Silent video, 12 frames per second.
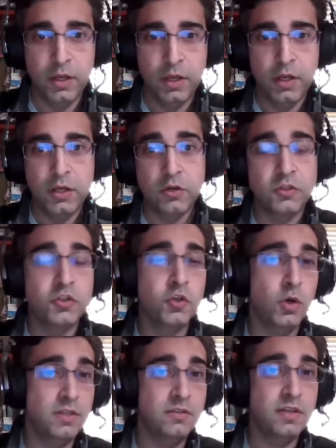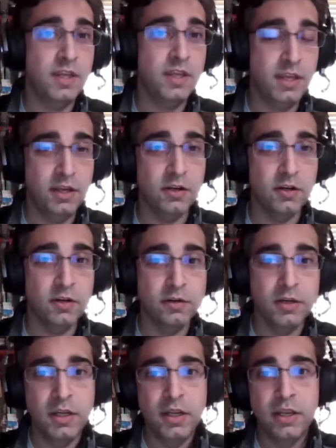Your choice here
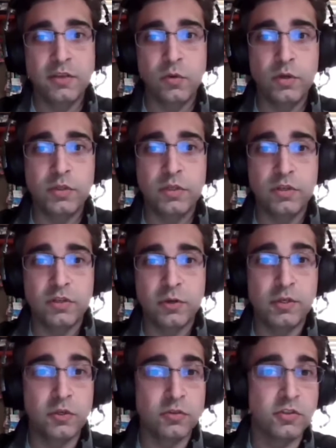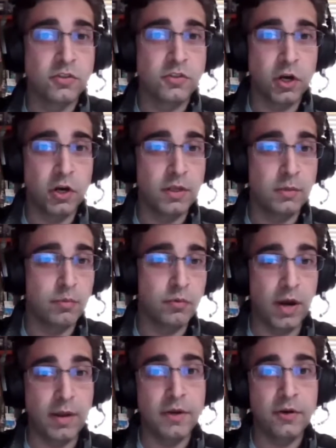is going to determine your starting
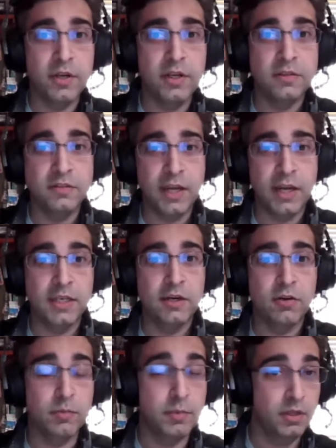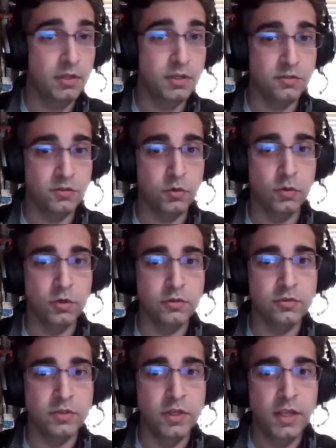primary and secondary ability
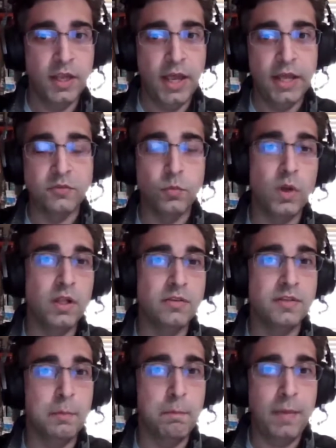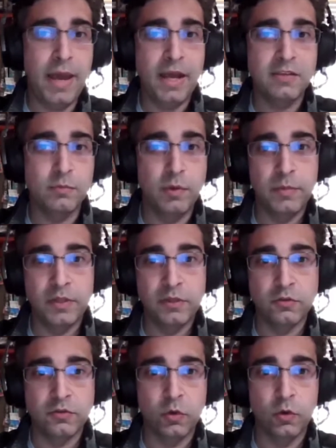scores, as well as the maximum that
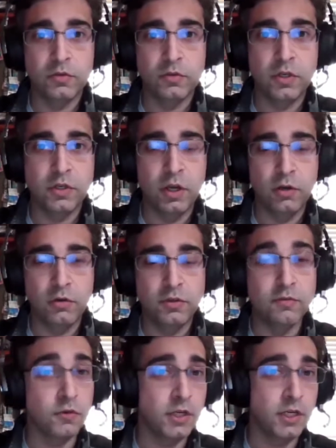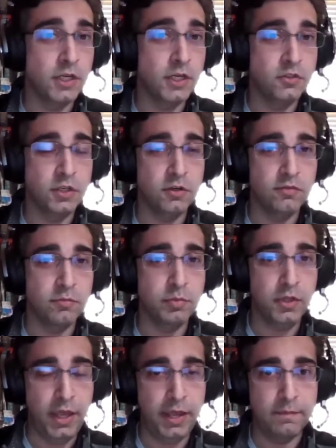those scores can go to for each tier of
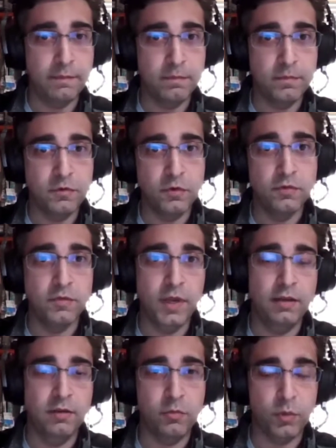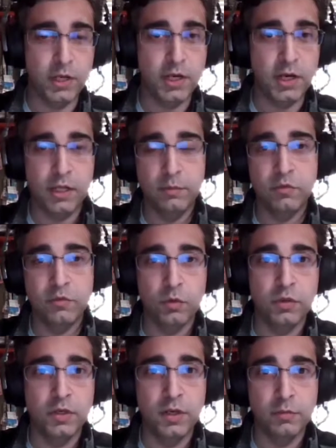play. So you've got 3 columns worth
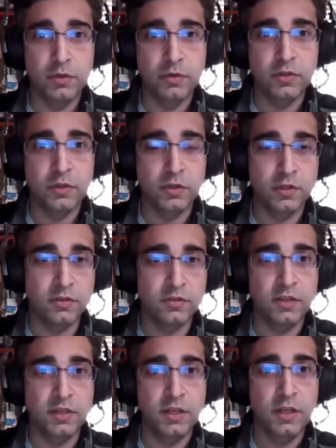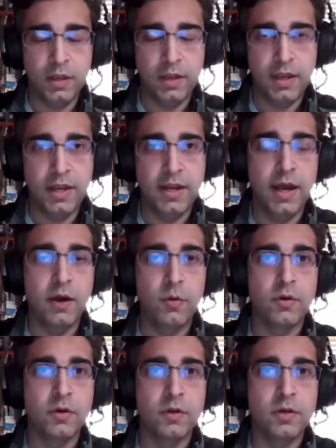of numbers that you can see in
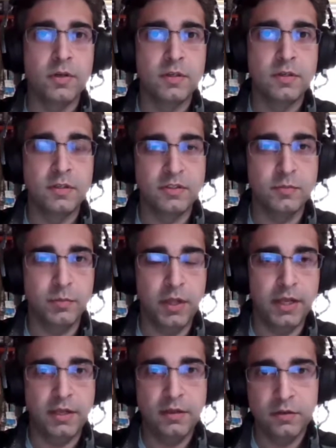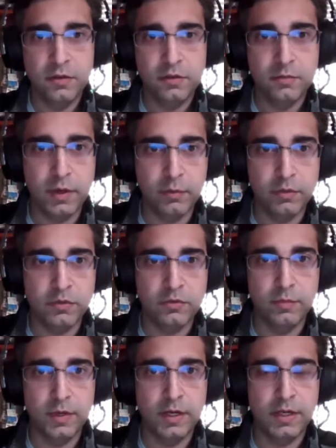our display, probably to
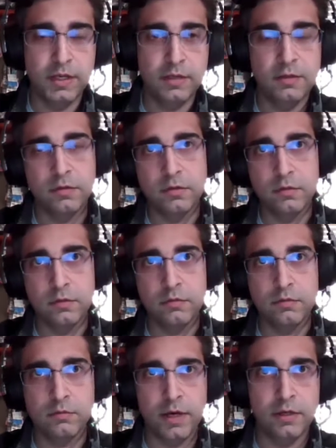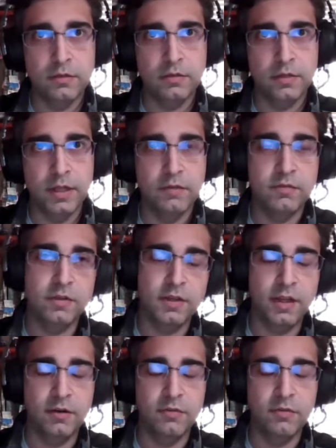my right, left,
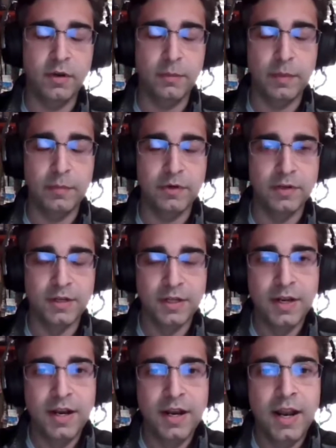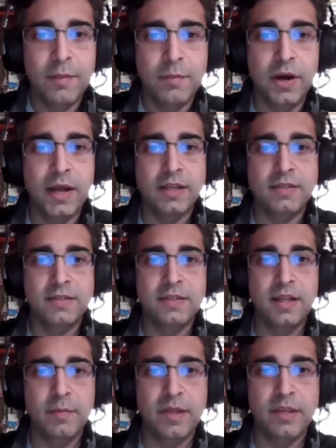I don't remember. But
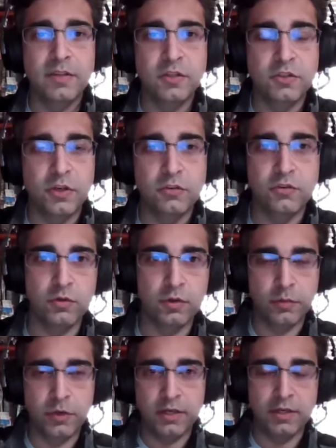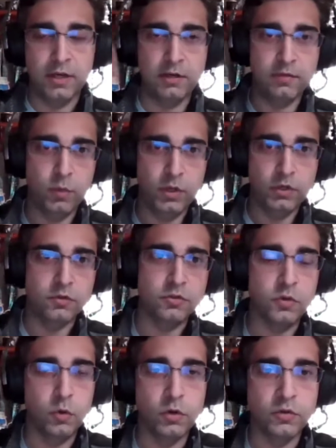it basically shows you a breakdown of what your
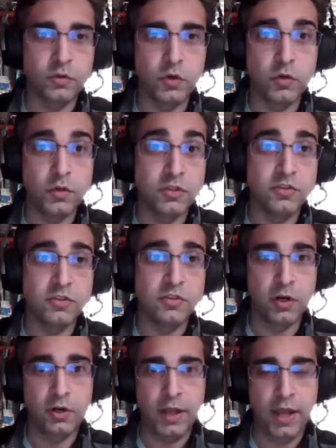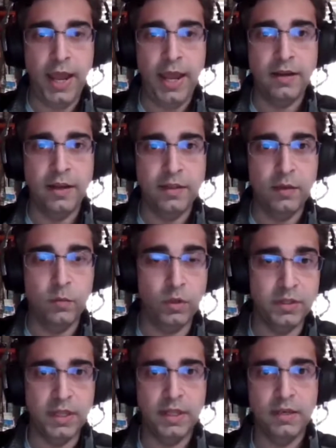scores are going to start at and then
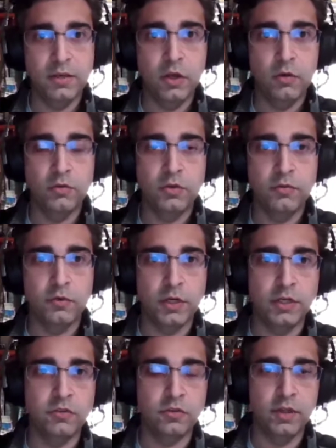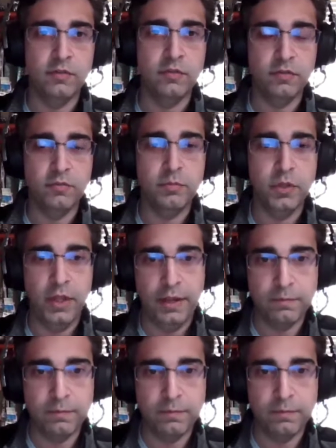what they can go to for each level of play.